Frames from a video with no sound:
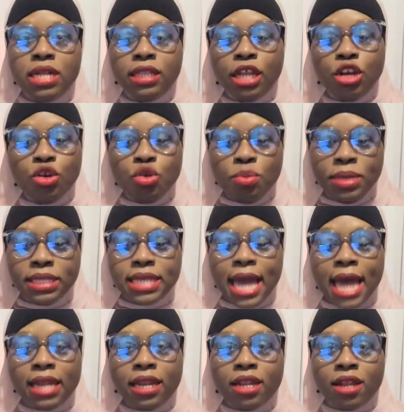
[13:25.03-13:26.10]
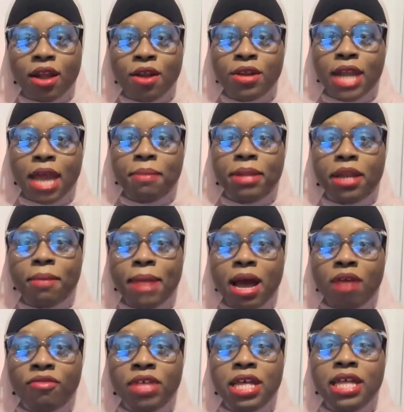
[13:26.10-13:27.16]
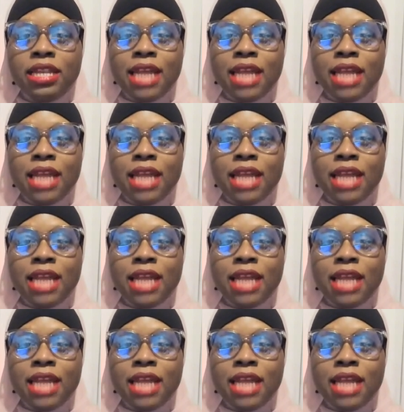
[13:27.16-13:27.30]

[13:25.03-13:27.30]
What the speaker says: The newbies got her name in their mouth.